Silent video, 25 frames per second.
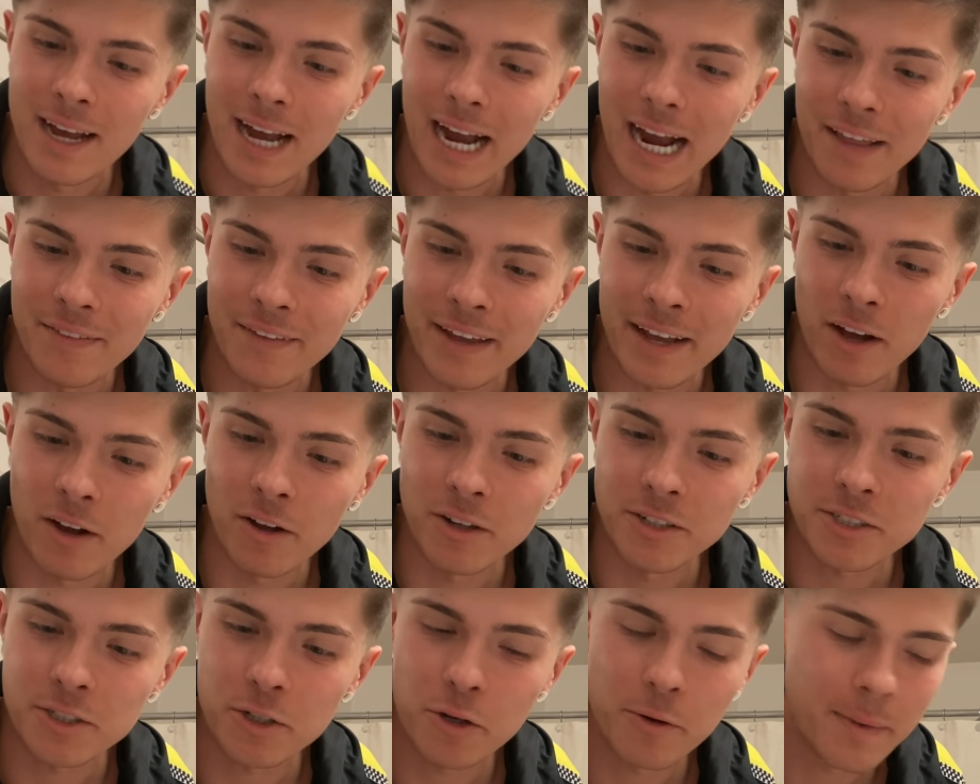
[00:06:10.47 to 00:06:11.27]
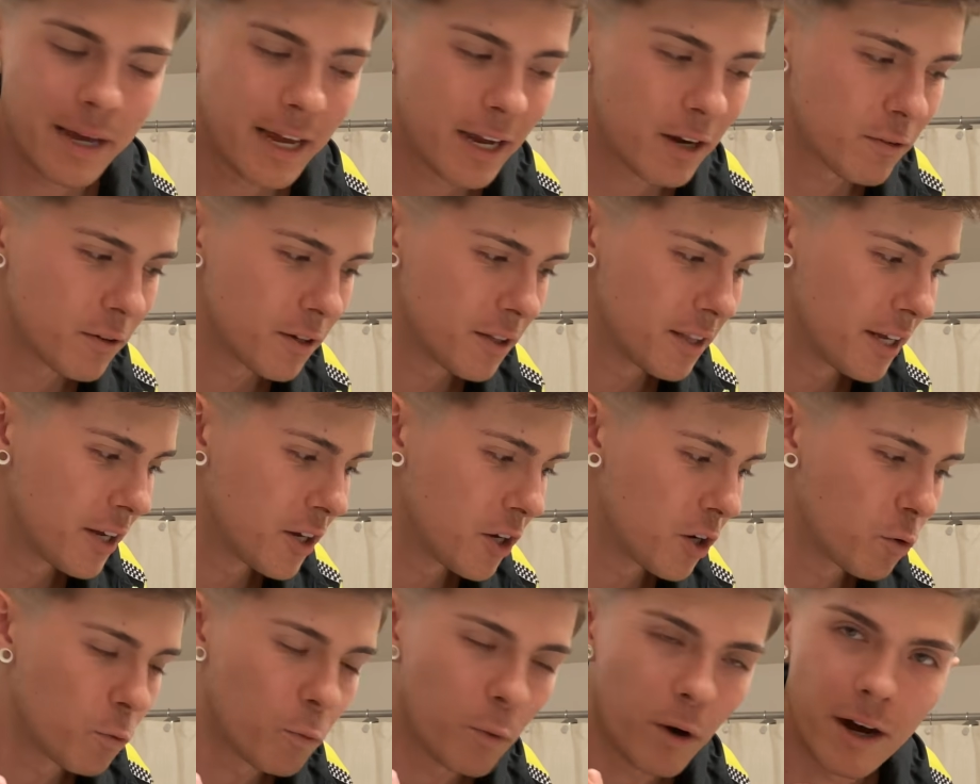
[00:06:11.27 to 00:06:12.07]
And they also make really
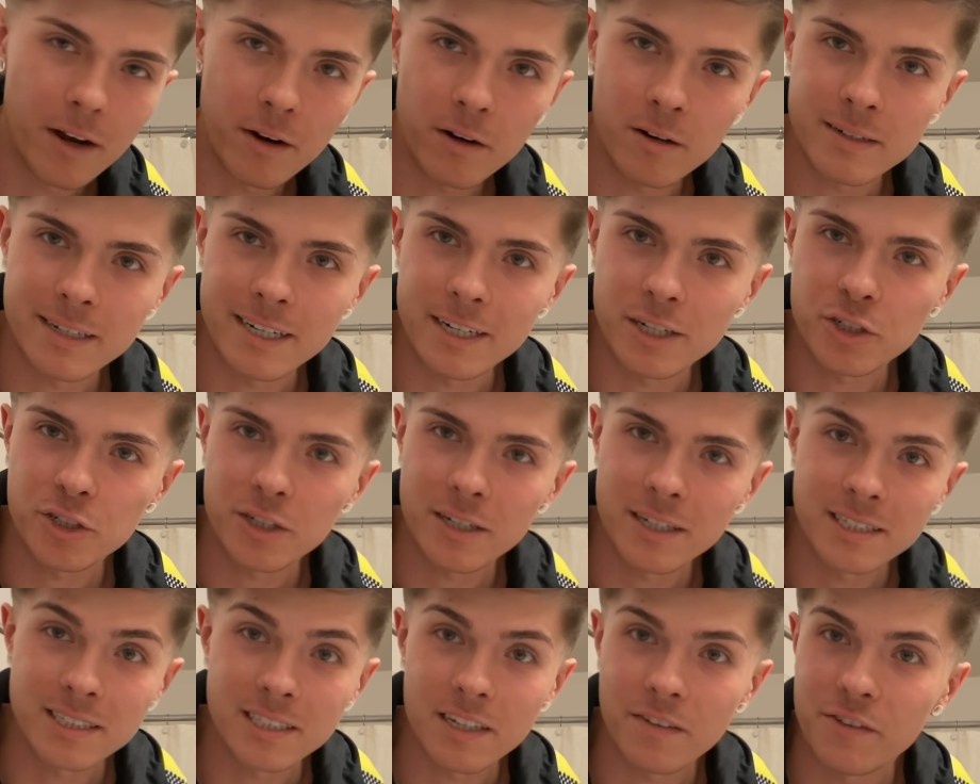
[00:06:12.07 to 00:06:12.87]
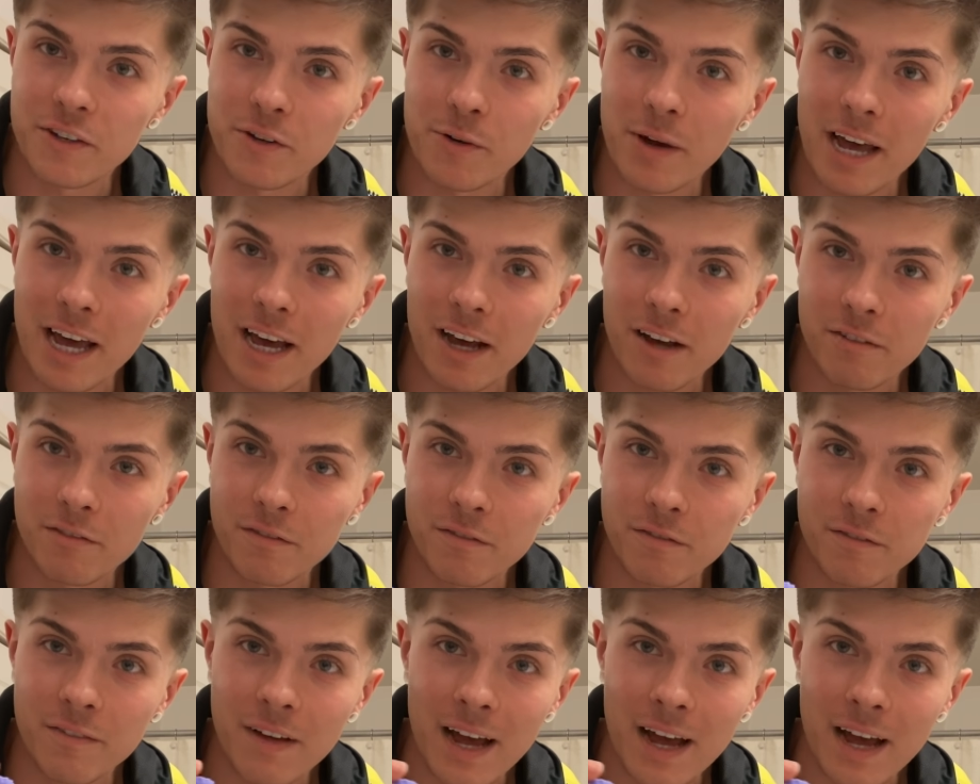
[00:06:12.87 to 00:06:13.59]
good water dishes if you have